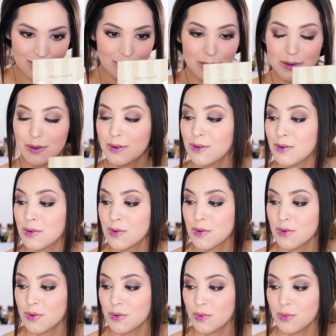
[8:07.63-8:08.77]
Oh,
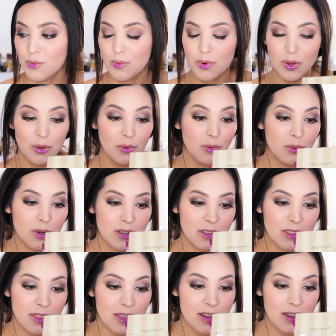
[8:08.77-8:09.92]
woo!
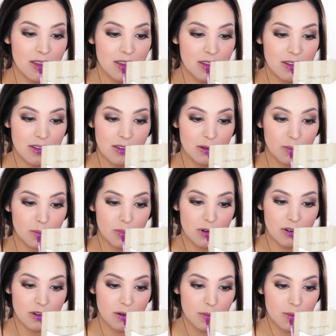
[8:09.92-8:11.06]
That is
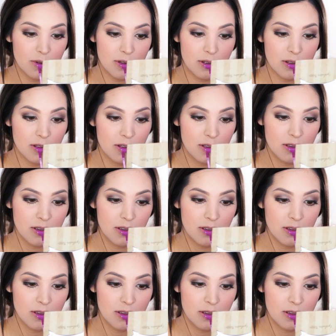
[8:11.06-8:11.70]
purple.